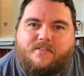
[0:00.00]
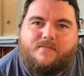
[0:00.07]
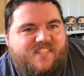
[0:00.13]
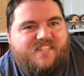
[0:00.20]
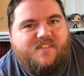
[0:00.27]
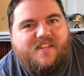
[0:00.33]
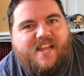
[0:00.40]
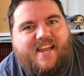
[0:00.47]

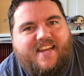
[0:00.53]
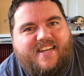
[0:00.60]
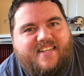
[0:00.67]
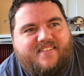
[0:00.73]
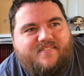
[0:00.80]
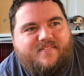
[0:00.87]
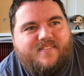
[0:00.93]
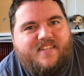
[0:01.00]
So
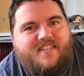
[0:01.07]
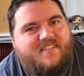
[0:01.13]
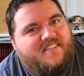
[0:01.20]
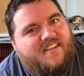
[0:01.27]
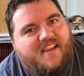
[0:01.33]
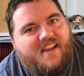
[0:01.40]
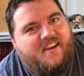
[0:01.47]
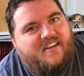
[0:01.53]
yeah, his
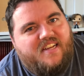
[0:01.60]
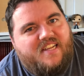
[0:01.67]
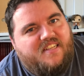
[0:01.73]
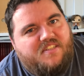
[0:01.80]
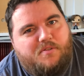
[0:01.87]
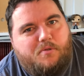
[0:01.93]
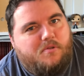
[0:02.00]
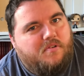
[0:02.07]
care ain't
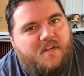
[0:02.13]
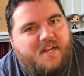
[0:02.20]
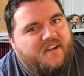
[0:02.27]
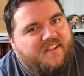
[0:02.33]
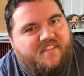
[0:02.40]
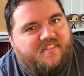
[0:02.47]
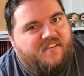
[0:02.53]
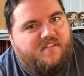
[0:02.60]
too great
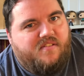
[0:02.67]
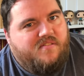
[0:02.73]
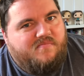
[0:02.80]
either.